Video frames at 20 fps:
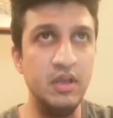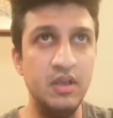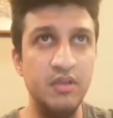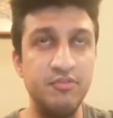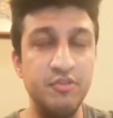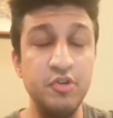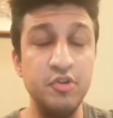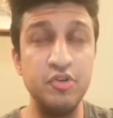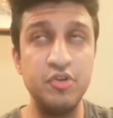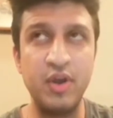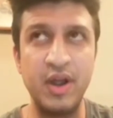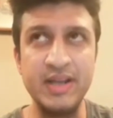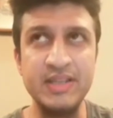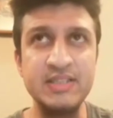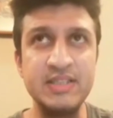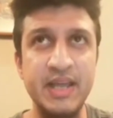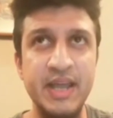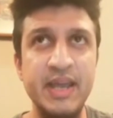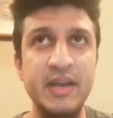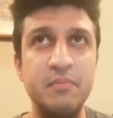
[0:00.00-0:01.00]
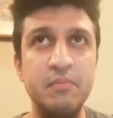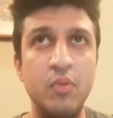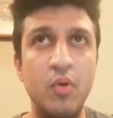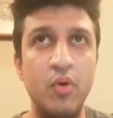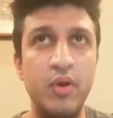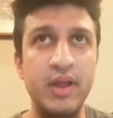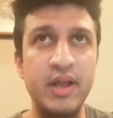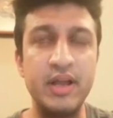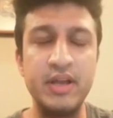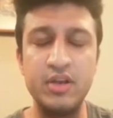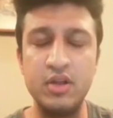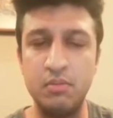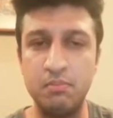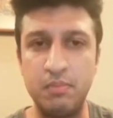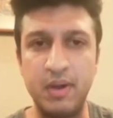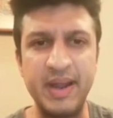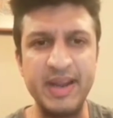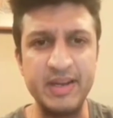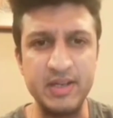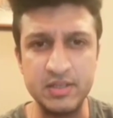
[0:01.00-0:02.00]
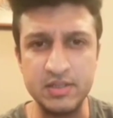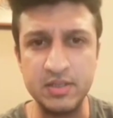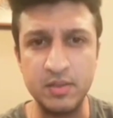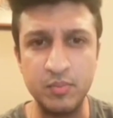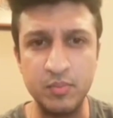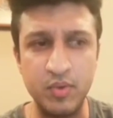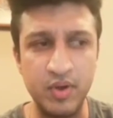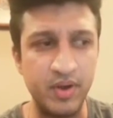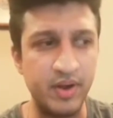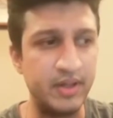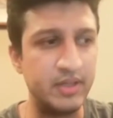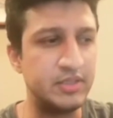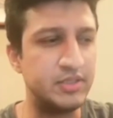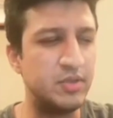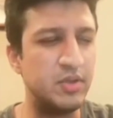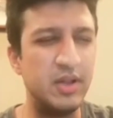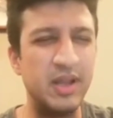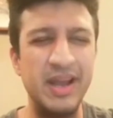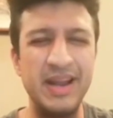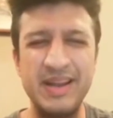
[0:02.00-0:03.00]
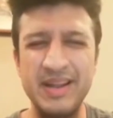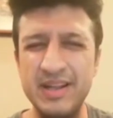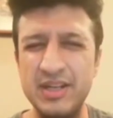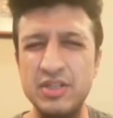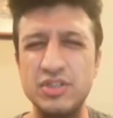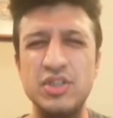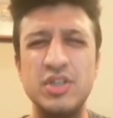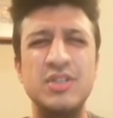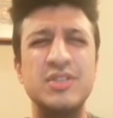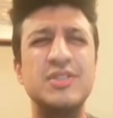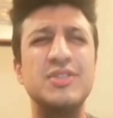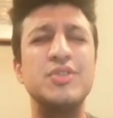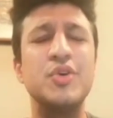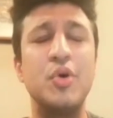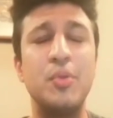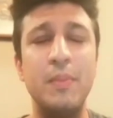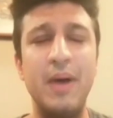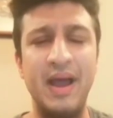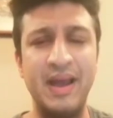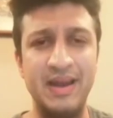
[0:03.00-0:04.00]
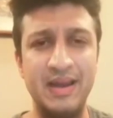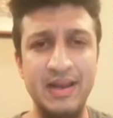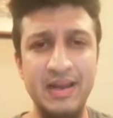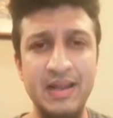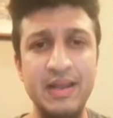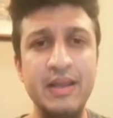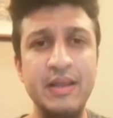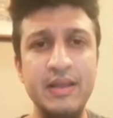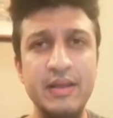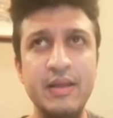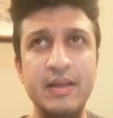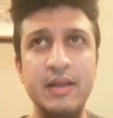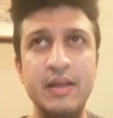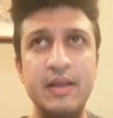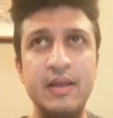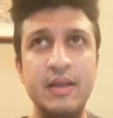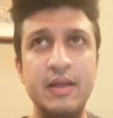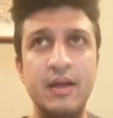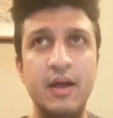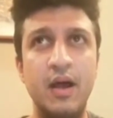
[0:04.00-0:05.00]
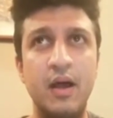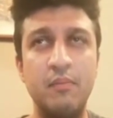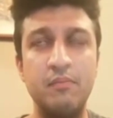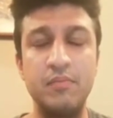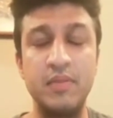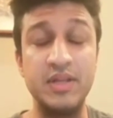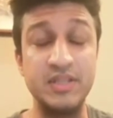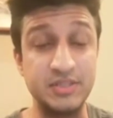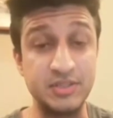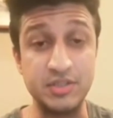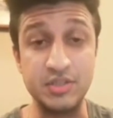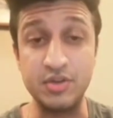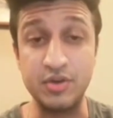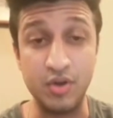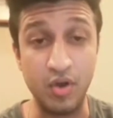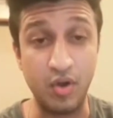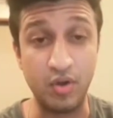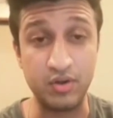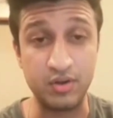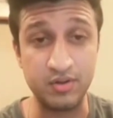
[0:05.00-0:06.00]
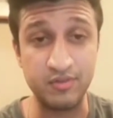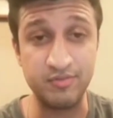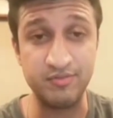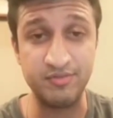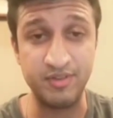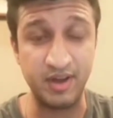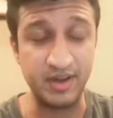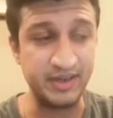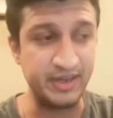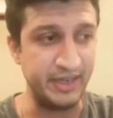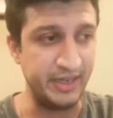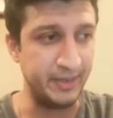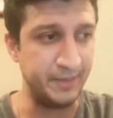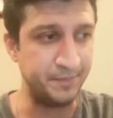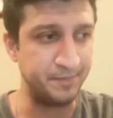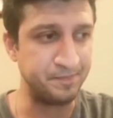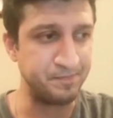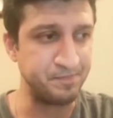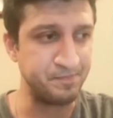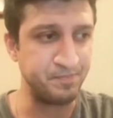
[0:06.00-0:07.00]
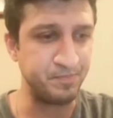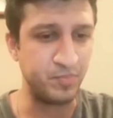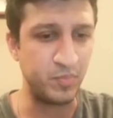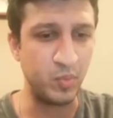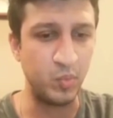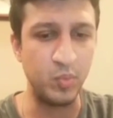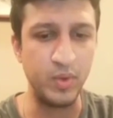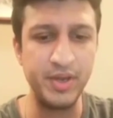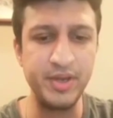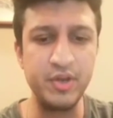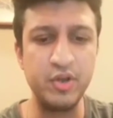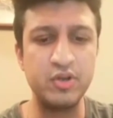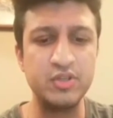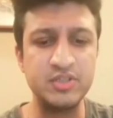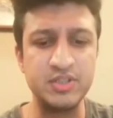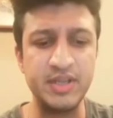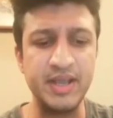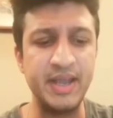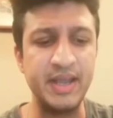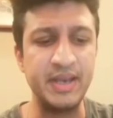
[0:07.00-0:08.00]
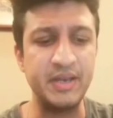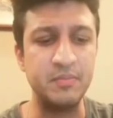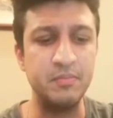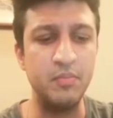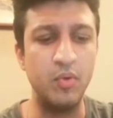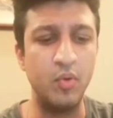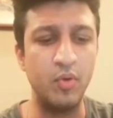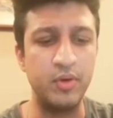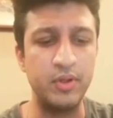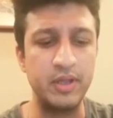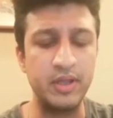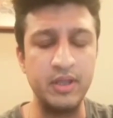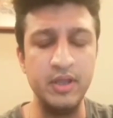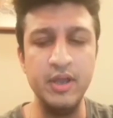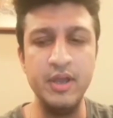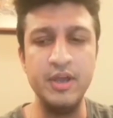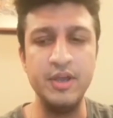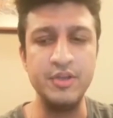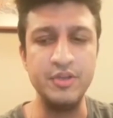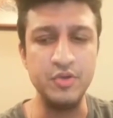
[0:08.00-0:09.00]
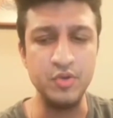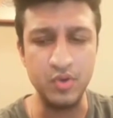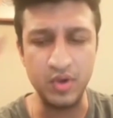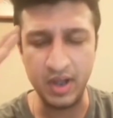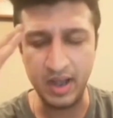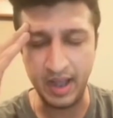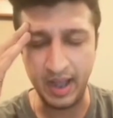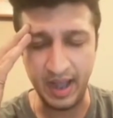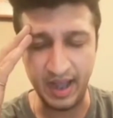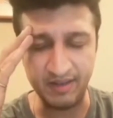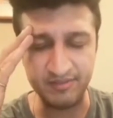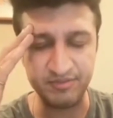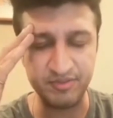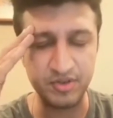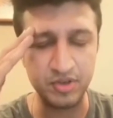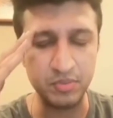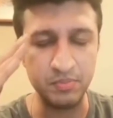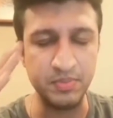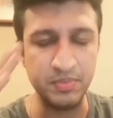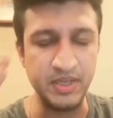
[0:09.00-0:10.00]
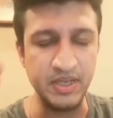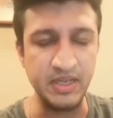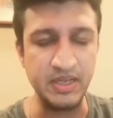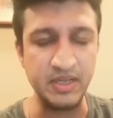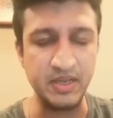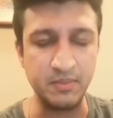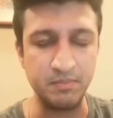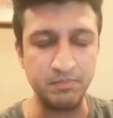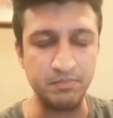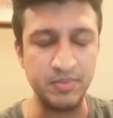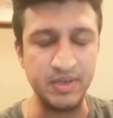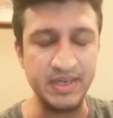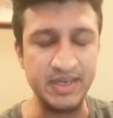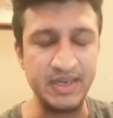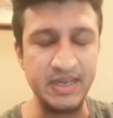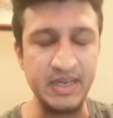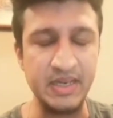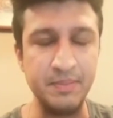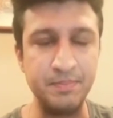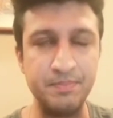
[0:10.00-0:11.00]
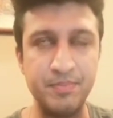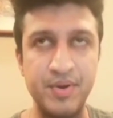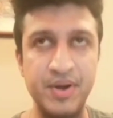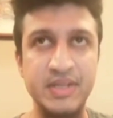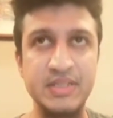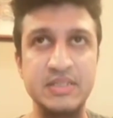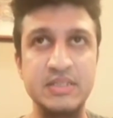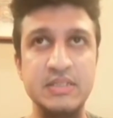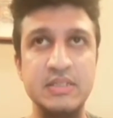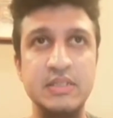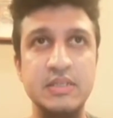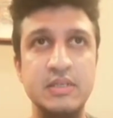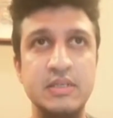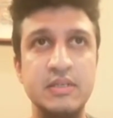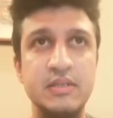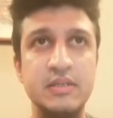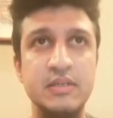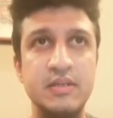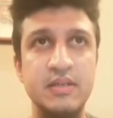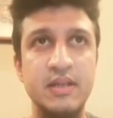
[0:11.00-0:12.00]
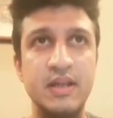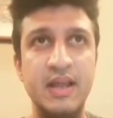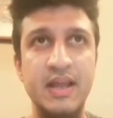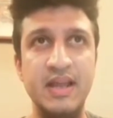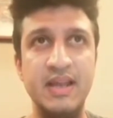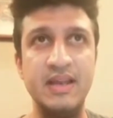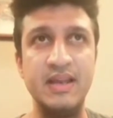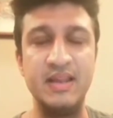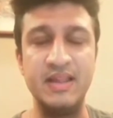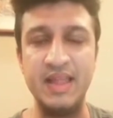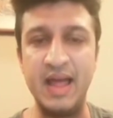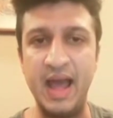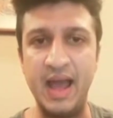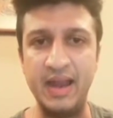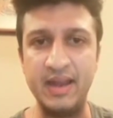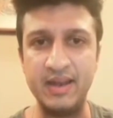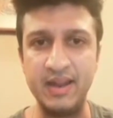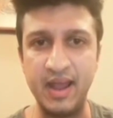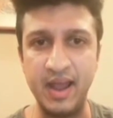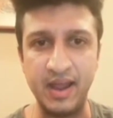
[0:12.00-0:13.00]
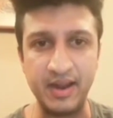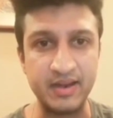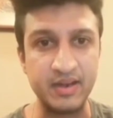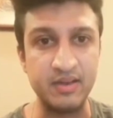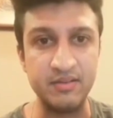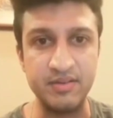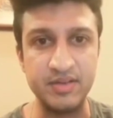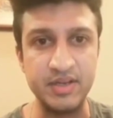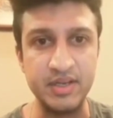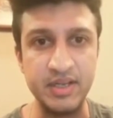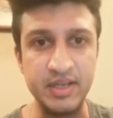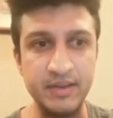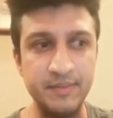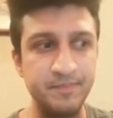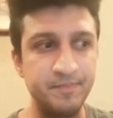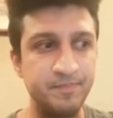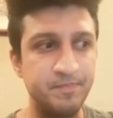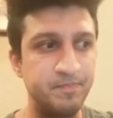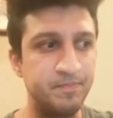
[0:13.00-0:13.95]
If you try skateboarding and your mind is somewhere else, you'll get injured so badly. It's not funny. When you're skateboarding, you have to be completely present in that activity